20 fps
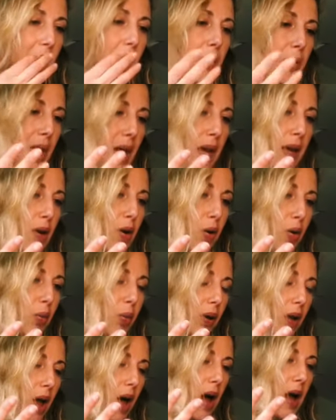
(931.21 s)
Okay, cool.
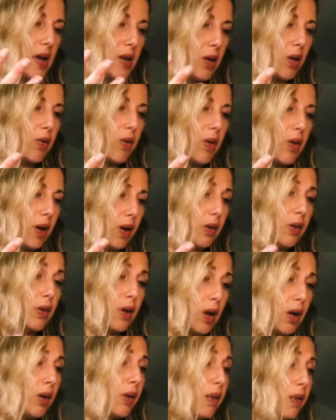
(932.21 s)
Well, I know that those
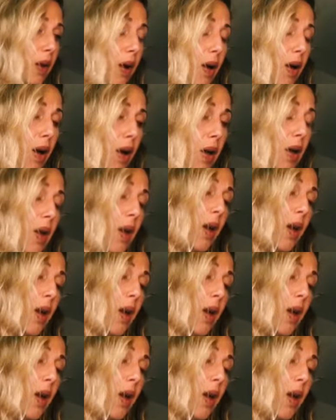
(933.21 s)
notes are